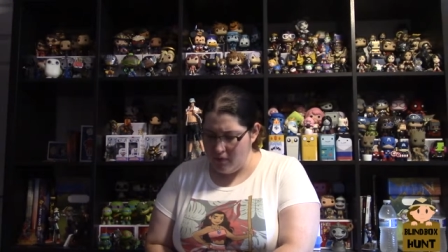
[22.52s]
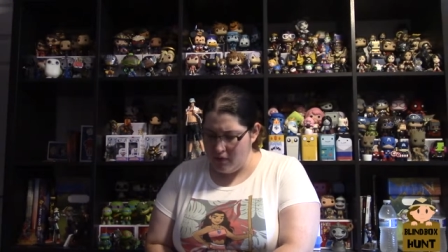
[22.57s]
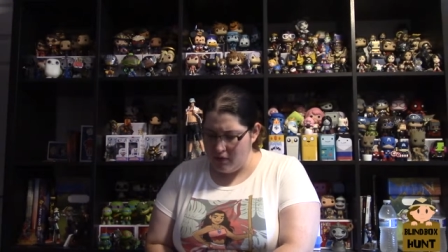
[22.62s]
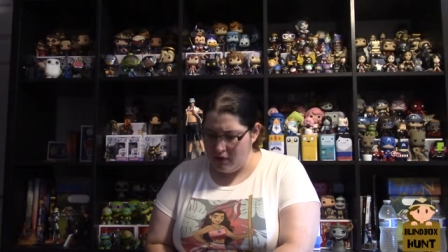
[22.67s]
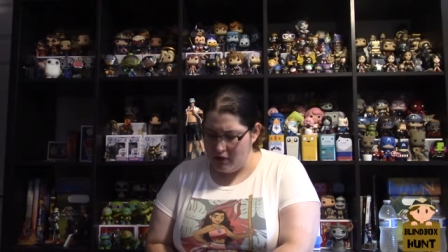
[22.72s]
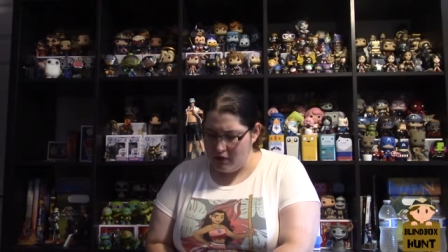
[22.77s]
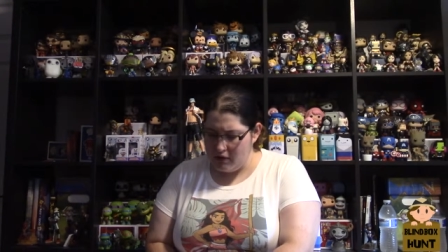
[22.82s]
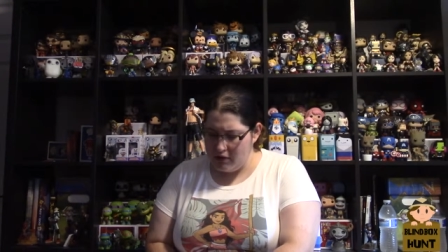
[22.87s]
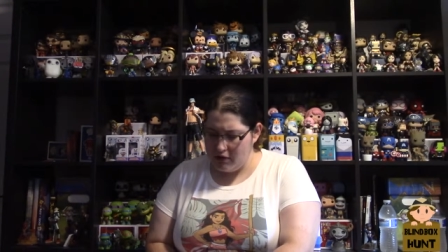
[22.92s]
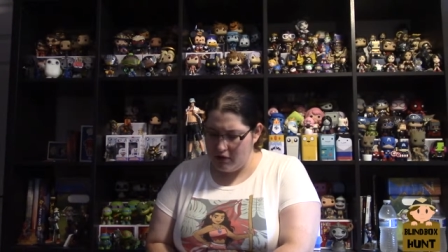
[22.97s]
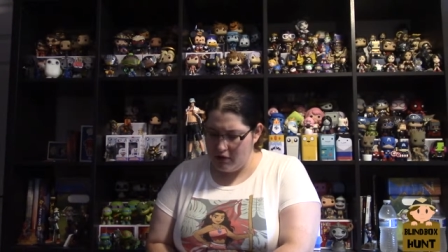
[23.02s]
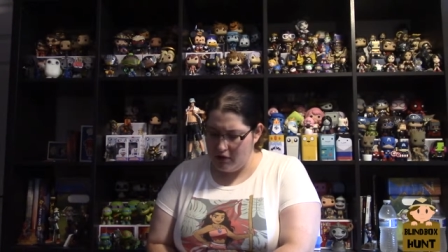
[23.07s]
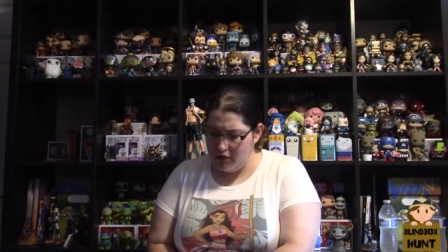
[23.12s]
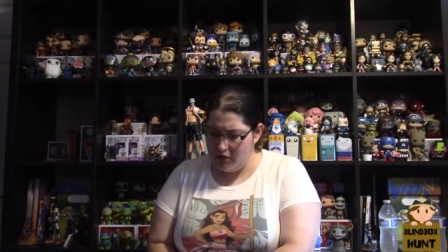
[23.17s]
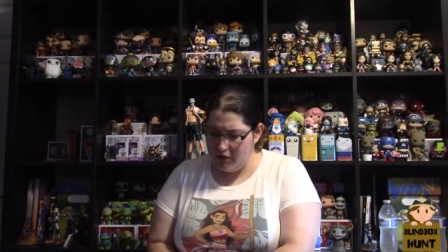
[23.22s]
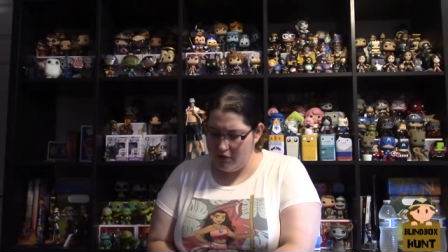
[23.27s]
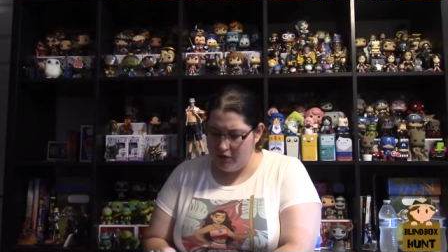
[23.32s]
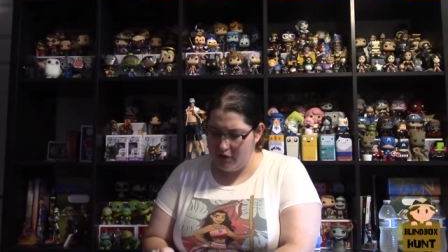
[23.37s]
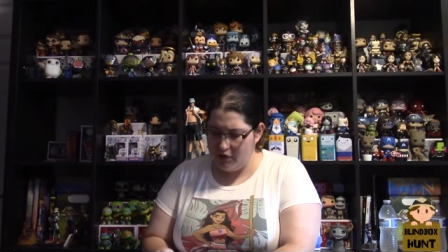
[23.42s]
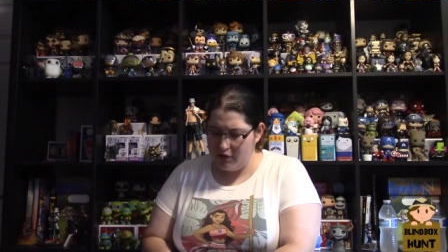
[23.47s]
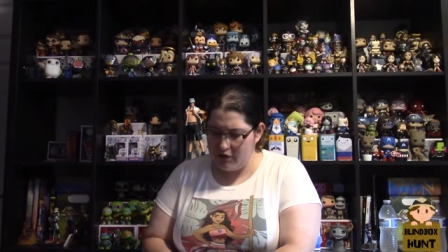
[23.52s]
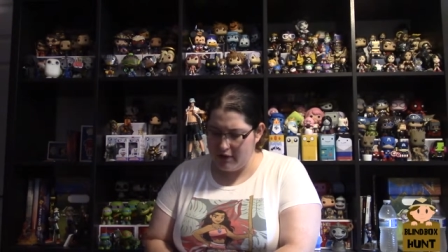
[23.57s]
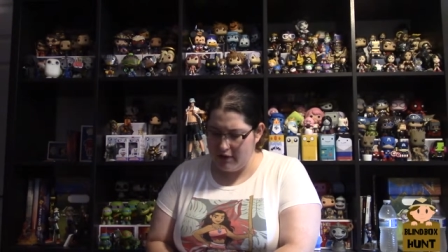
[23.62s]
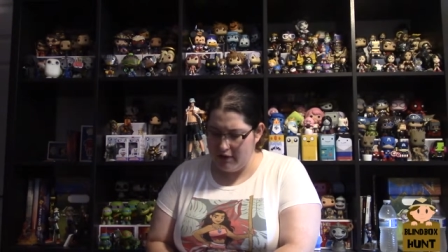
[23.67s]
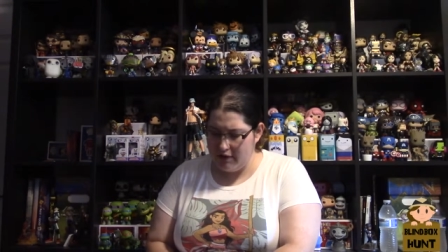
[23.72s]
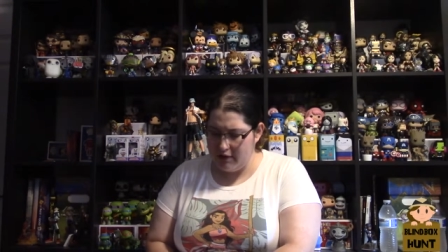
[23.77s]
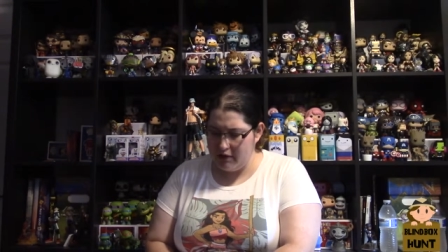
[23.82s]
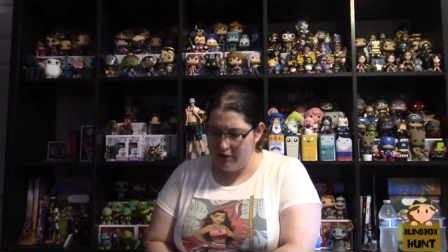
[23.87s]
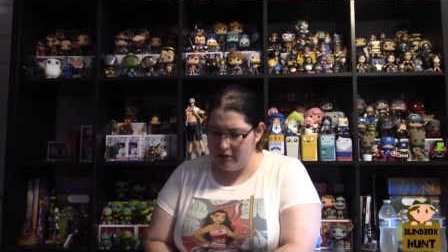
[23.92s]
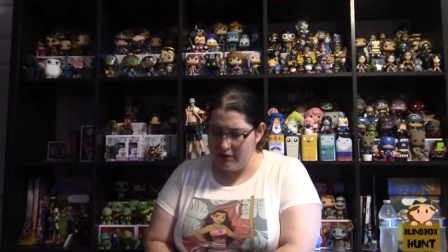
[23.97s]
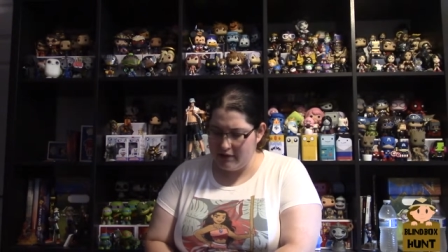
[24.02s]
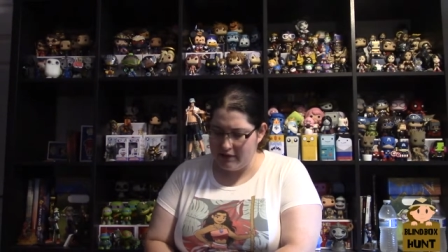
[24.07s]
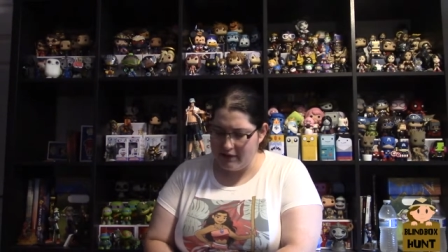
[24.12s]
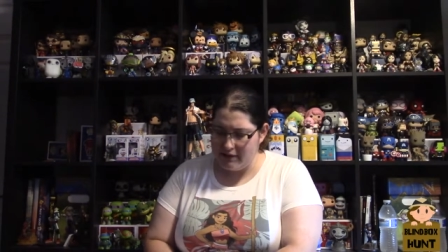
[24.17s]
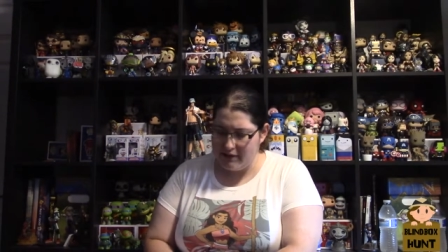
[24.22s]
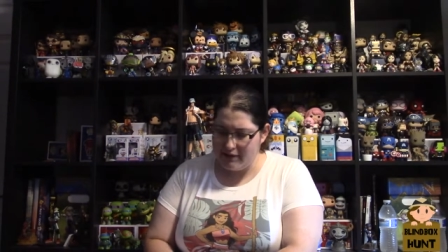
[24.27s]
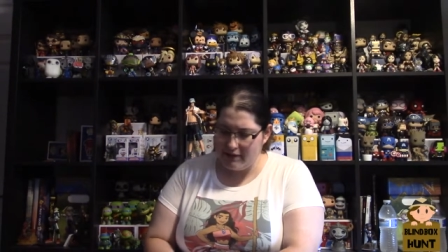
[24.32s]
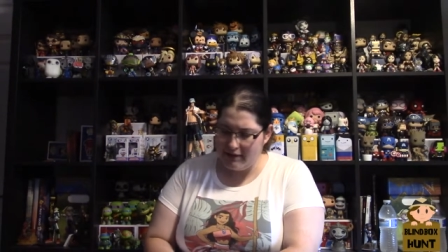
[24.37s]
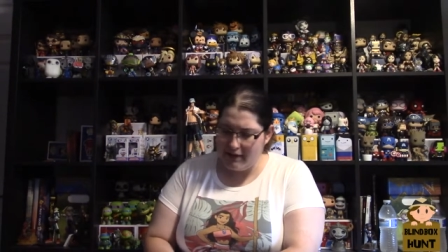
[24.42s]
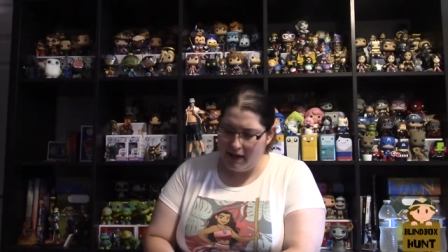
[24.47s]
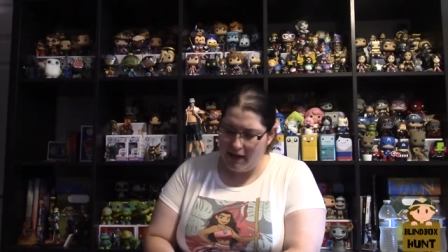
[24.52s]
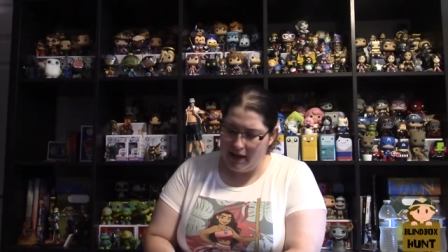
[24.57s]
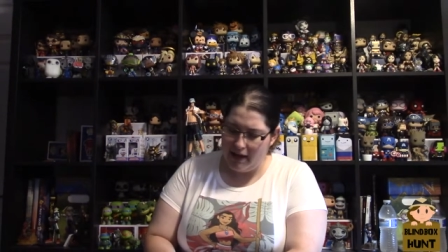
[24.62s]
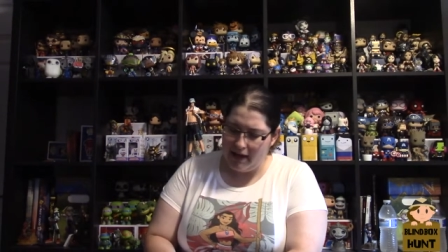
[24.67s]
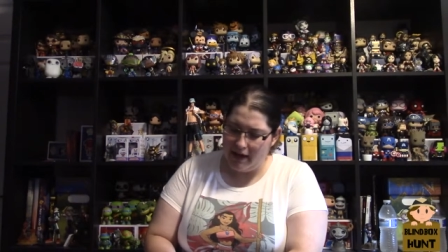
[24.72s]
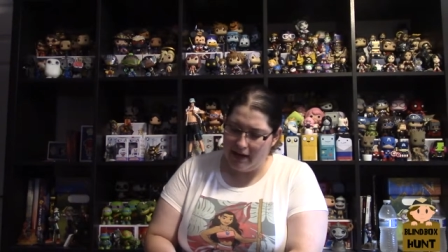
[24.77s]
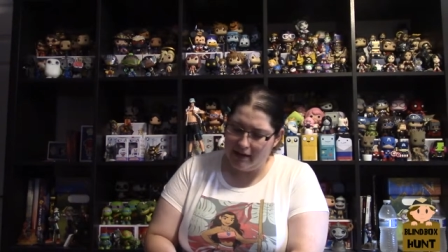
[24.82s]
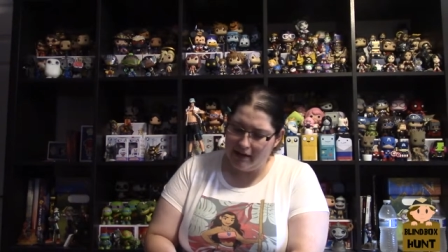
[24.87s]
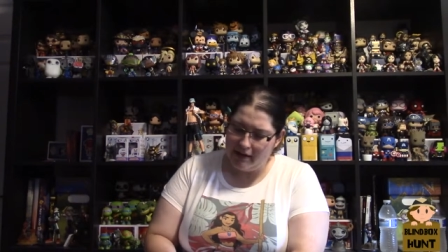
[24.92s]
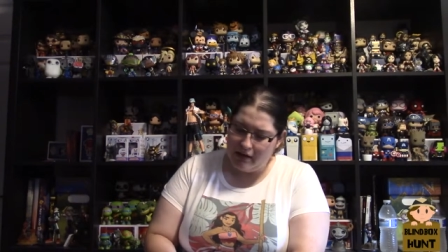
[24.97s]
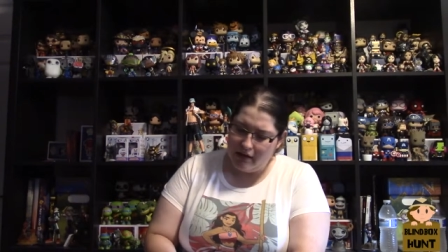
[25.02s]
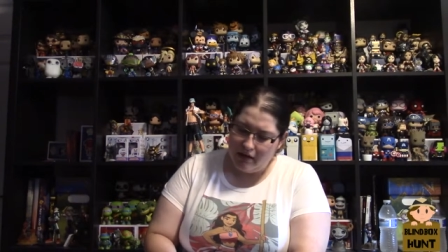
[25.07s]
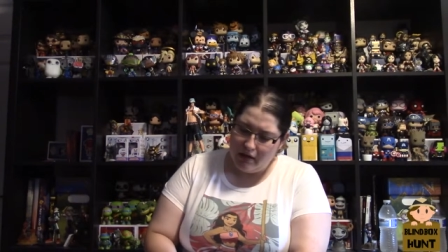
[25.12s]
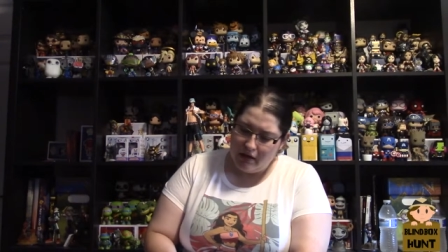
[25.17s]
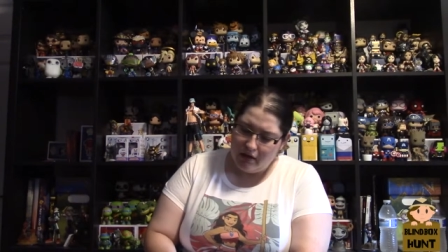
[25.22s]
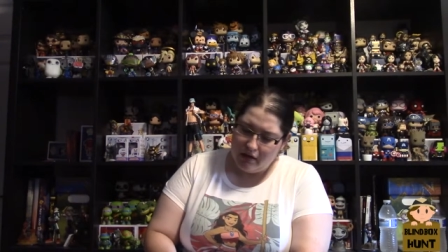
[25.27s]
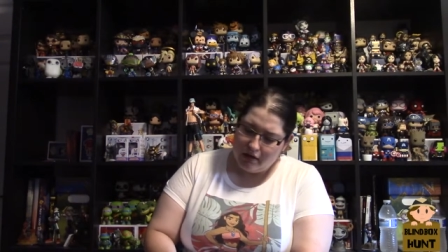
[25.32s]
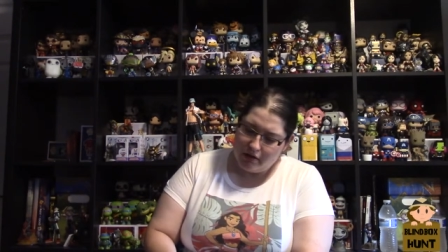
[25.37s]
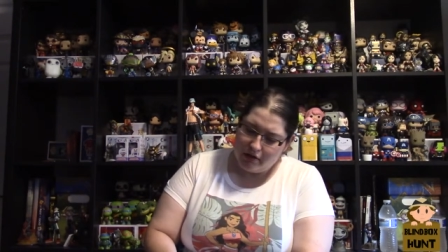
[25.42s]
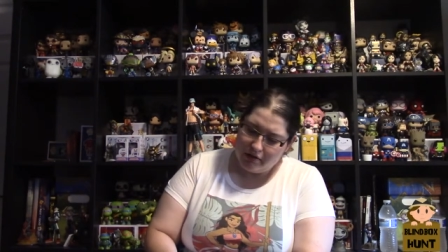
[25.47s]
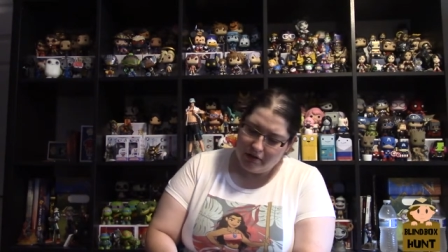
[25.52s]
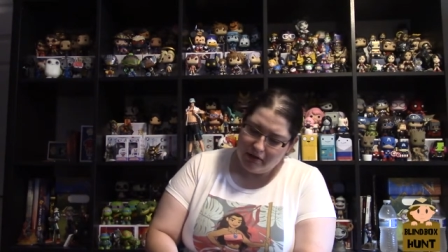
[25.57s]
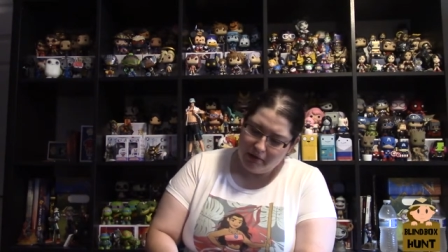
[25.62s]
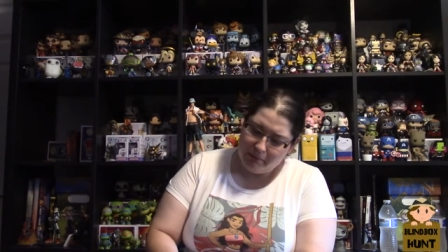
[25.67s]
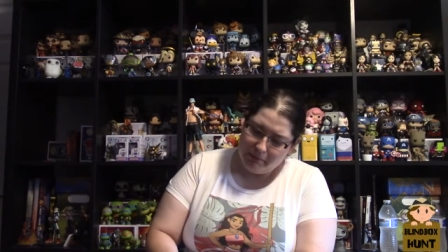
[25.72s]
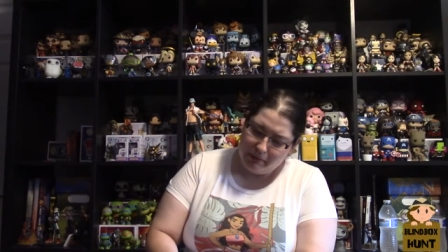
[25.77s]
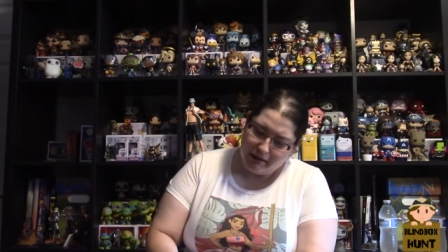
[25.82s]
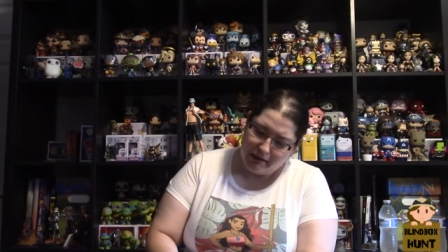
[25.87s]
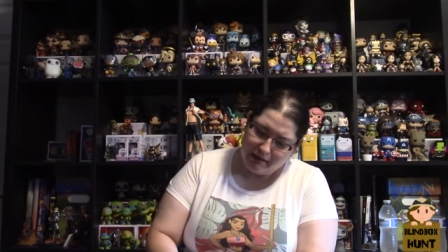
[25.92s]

So of course I already know what's inside. Good thing about